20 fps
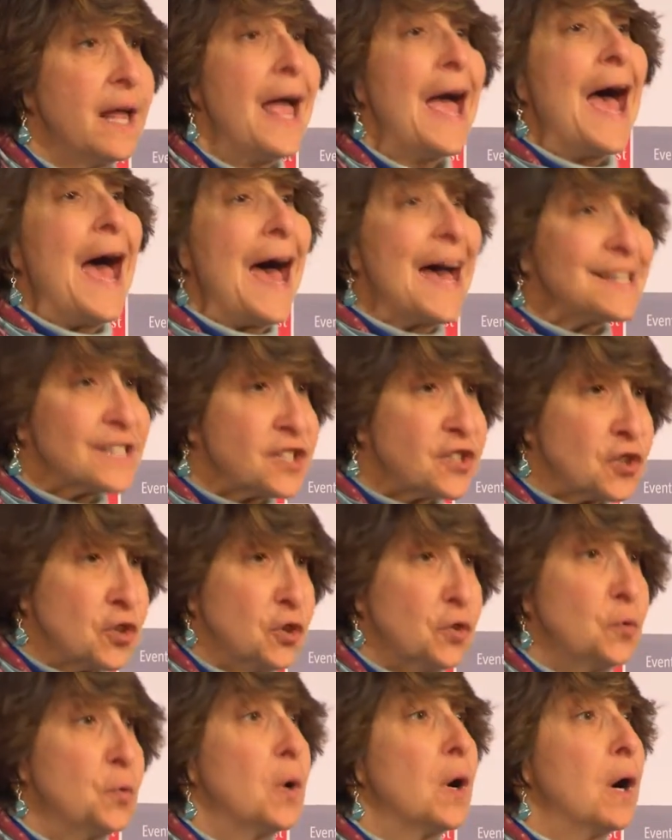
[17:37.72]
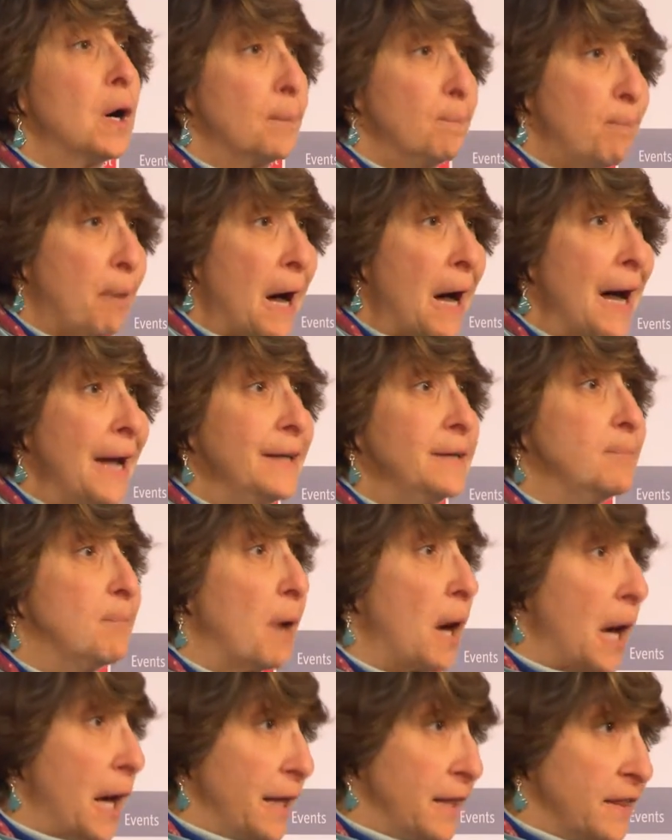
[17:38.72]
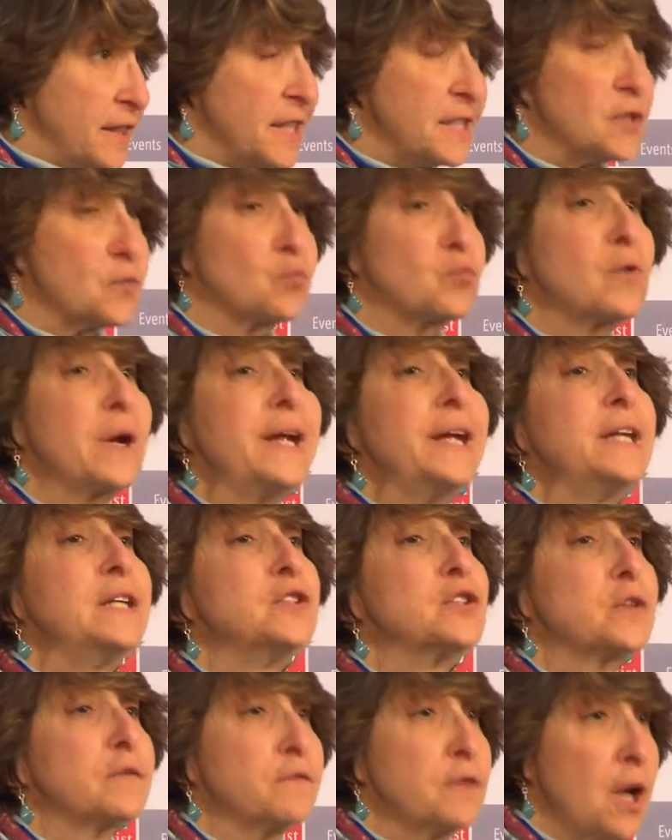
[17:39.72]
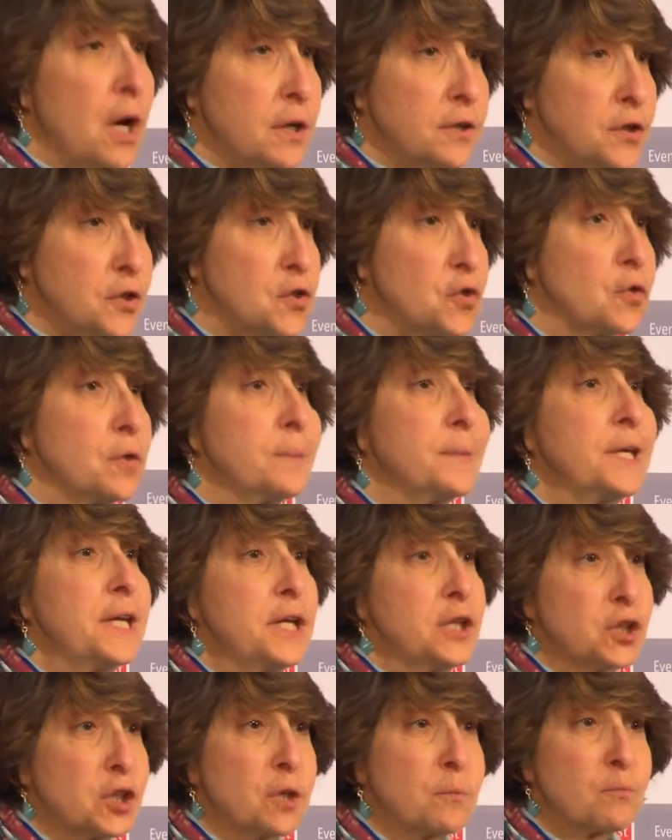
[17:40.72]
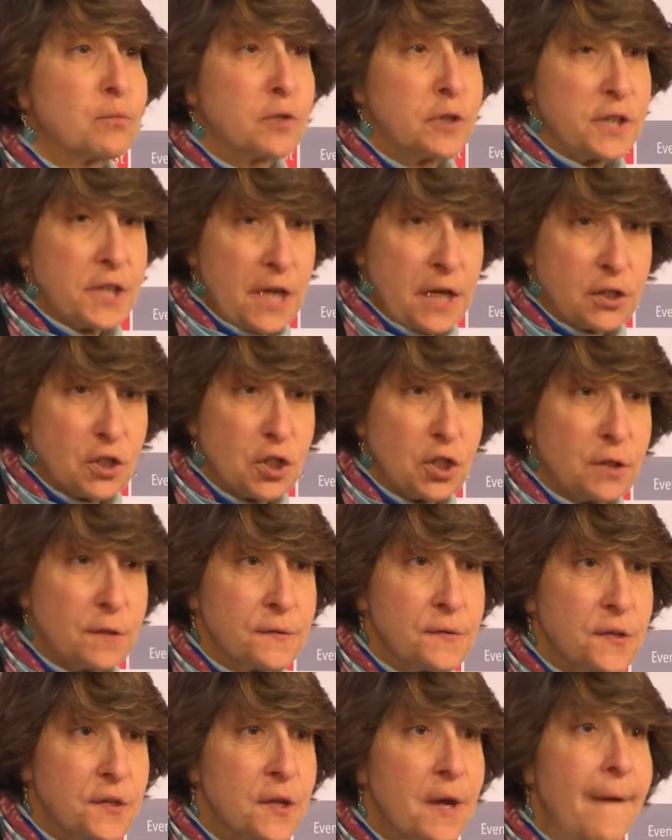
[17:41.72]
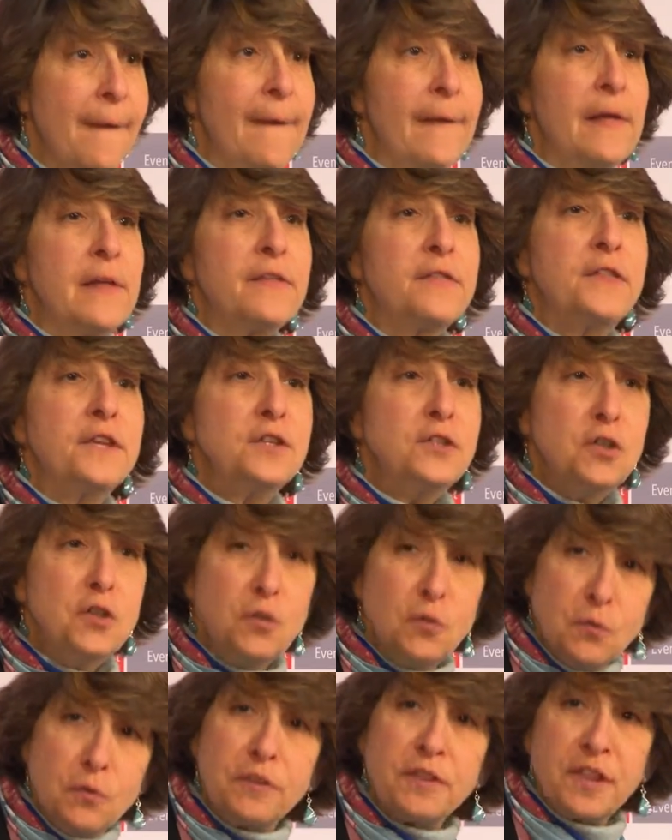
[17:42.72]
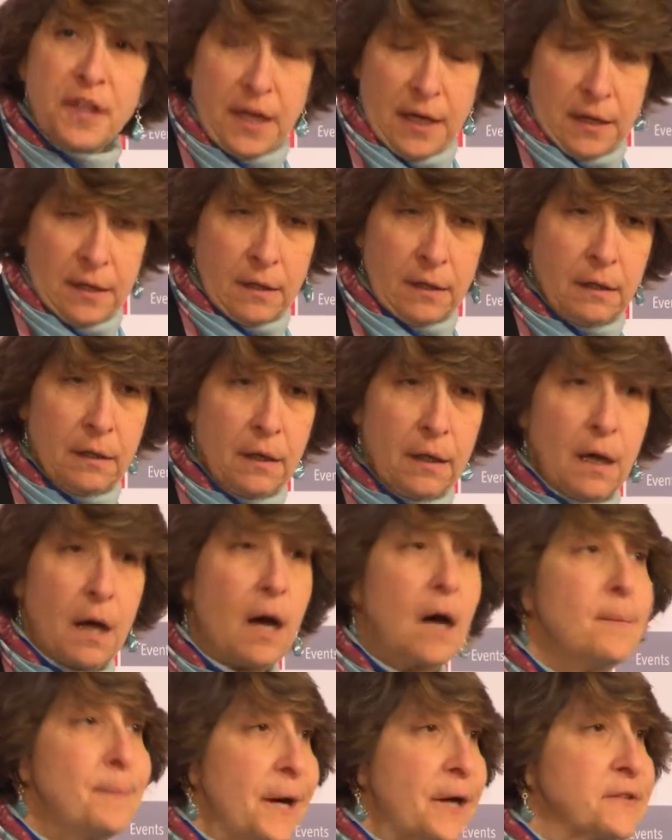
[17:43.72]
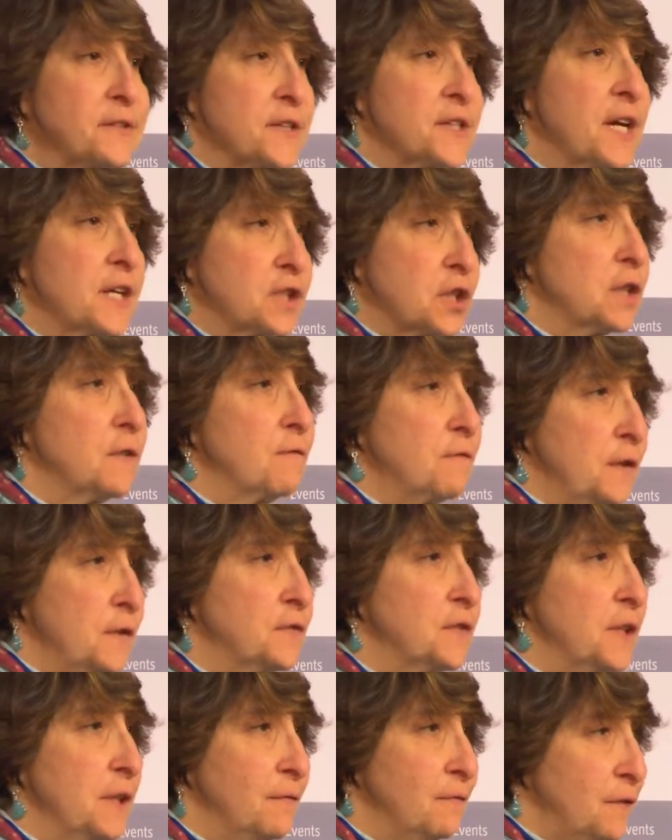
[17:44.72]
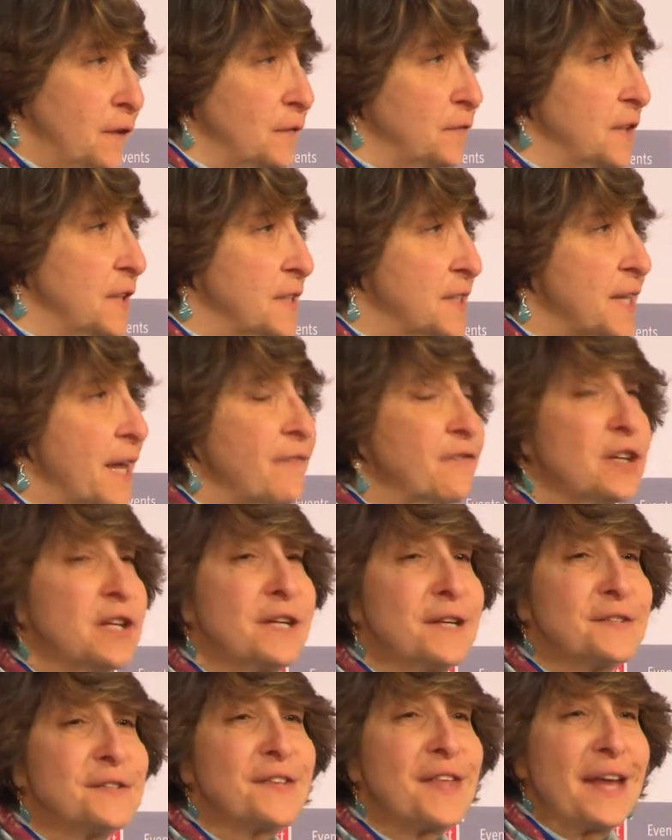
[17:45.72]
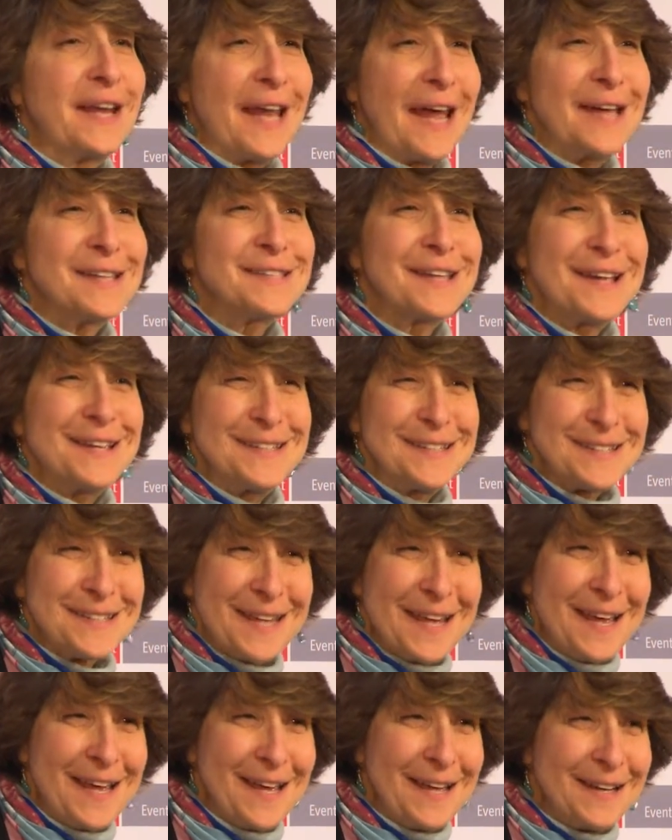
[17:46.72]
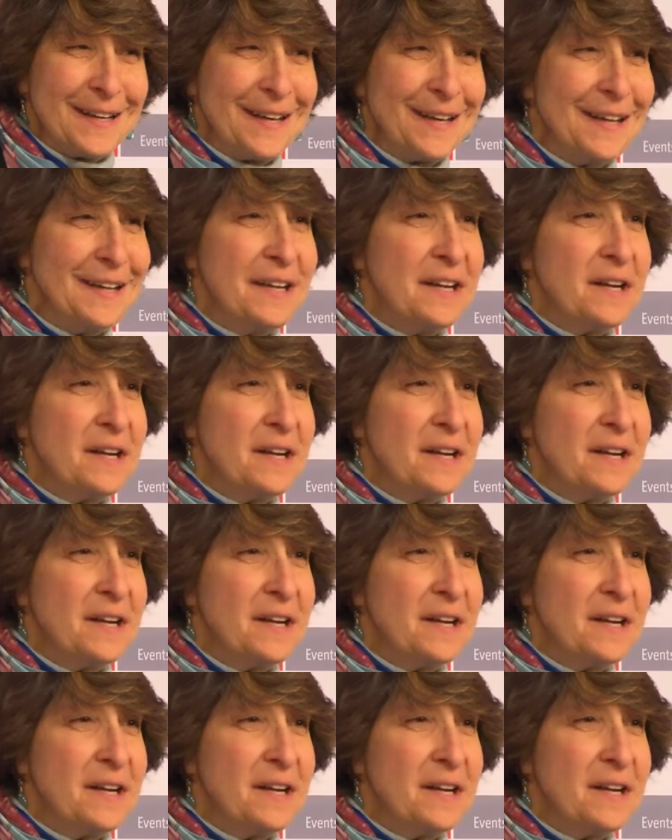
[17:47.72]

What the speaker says: has to abide by this range of non-discrimination protections. The new thing about Section 1557 is that, as I said,